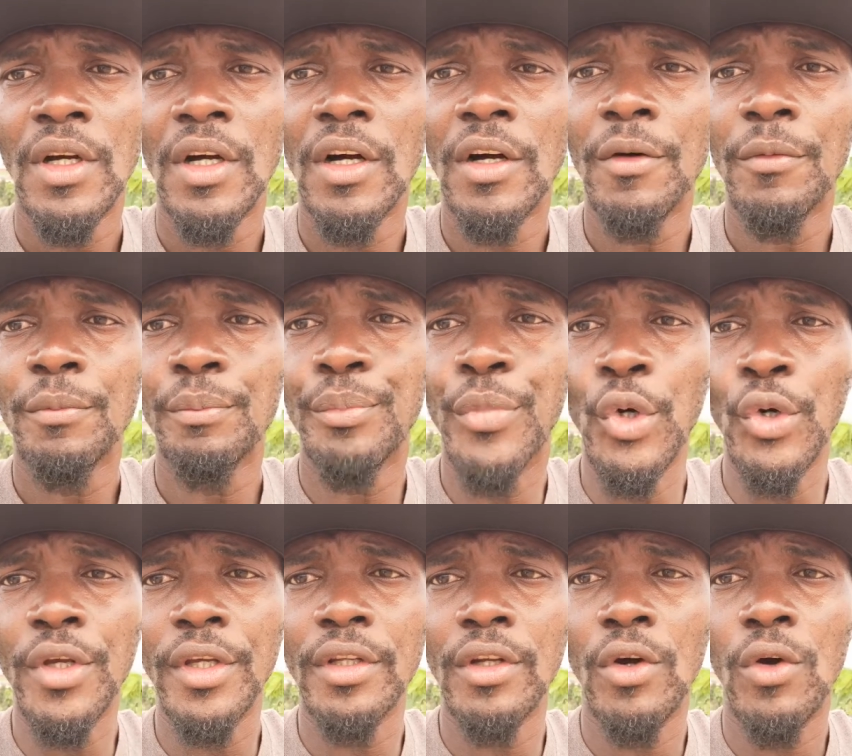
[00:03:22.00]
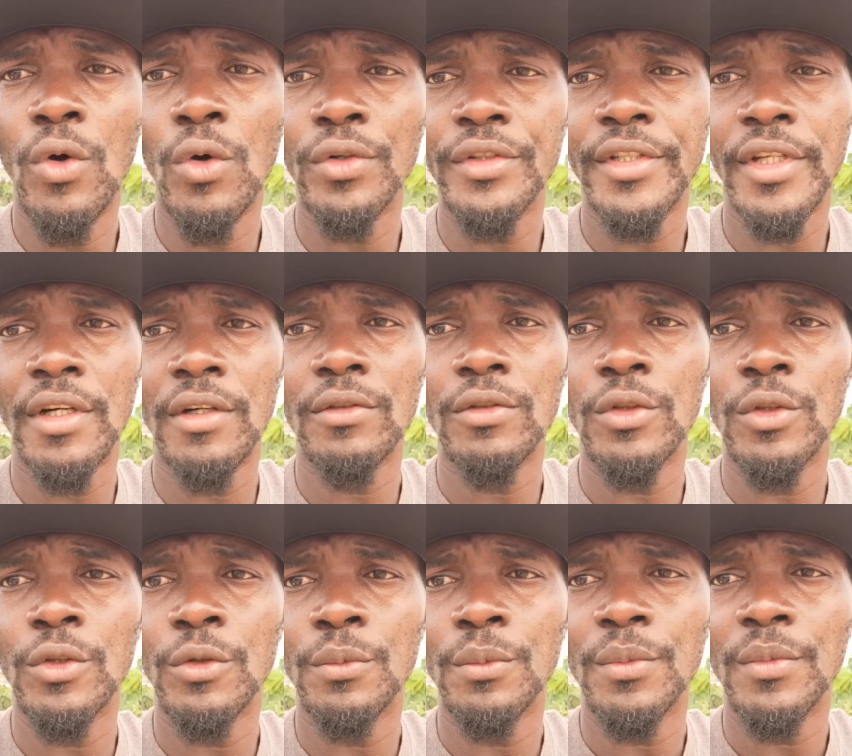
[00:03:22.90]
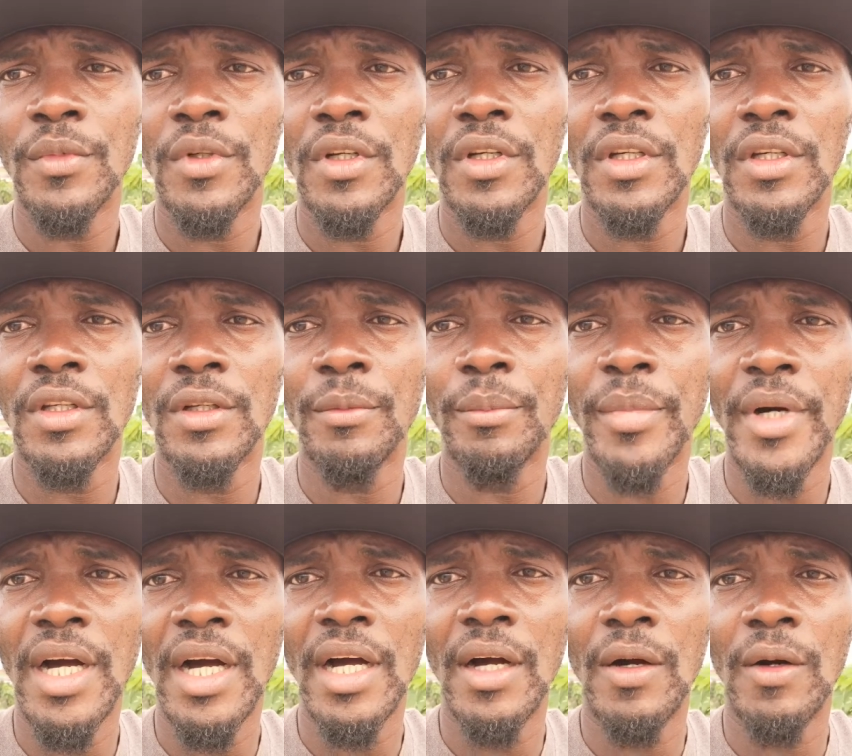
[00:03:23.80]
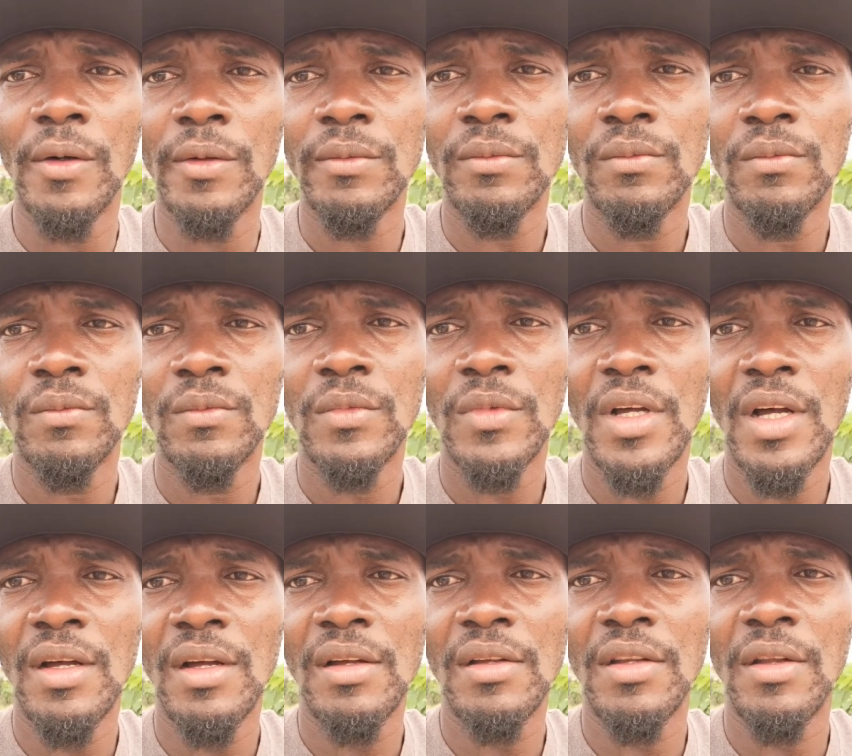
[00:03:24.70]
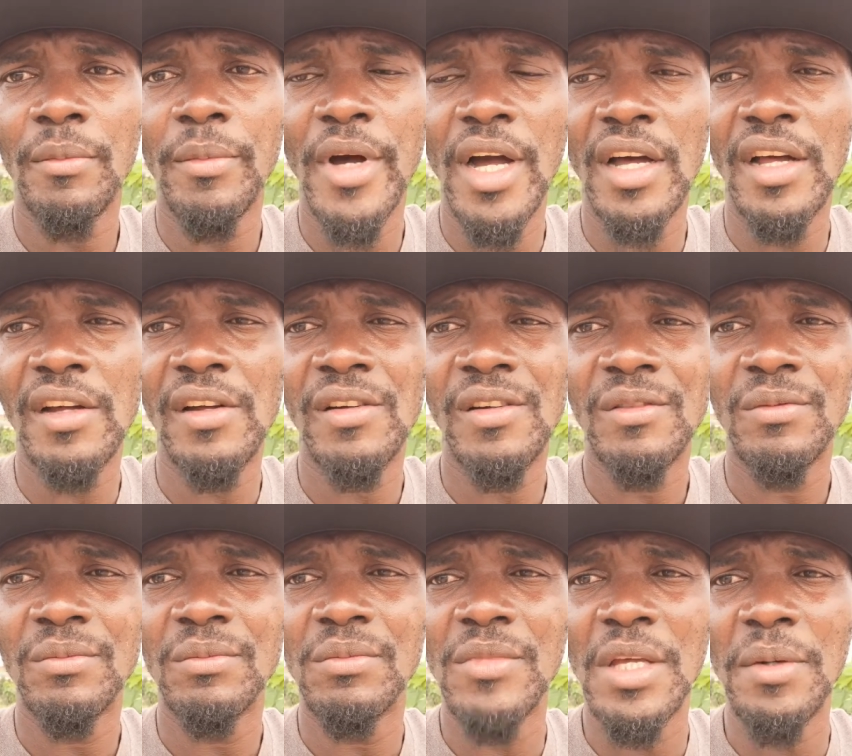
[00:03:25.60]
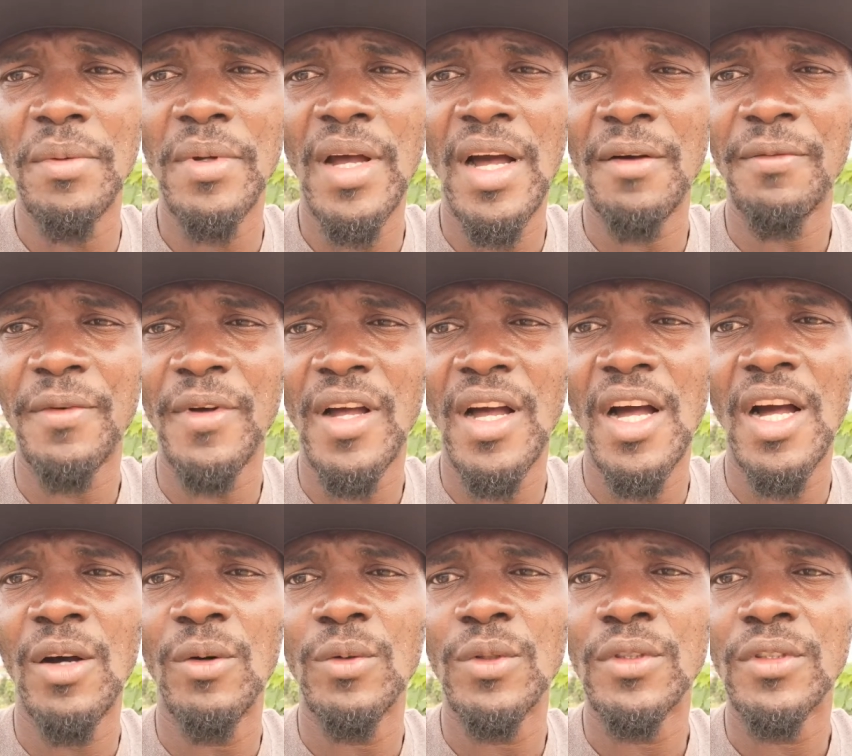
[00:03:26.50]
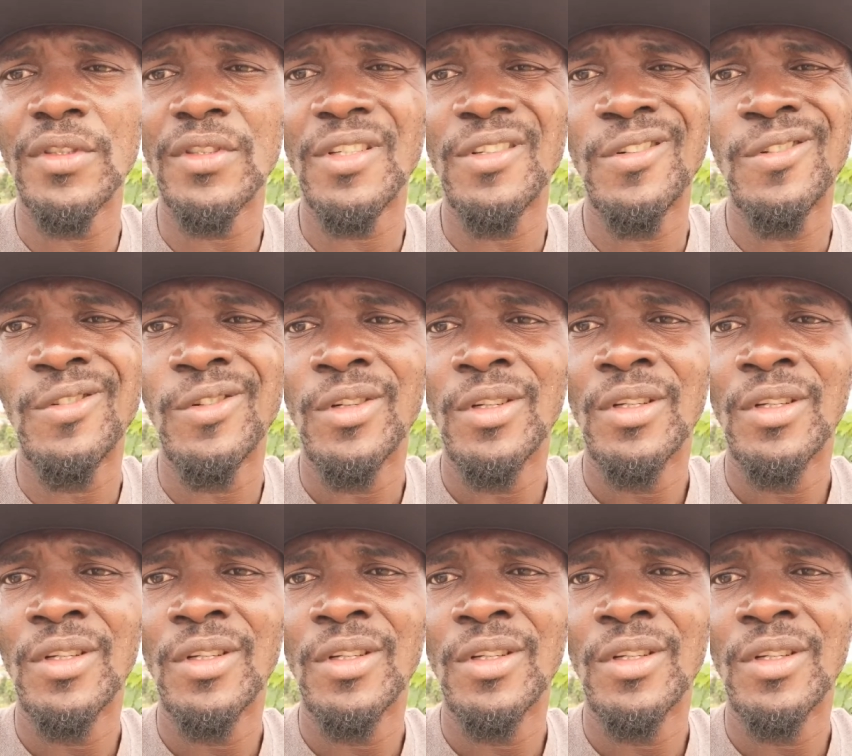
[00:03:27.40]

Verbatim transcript: uh, booking a hotel room in about in about maybe half an hour or so.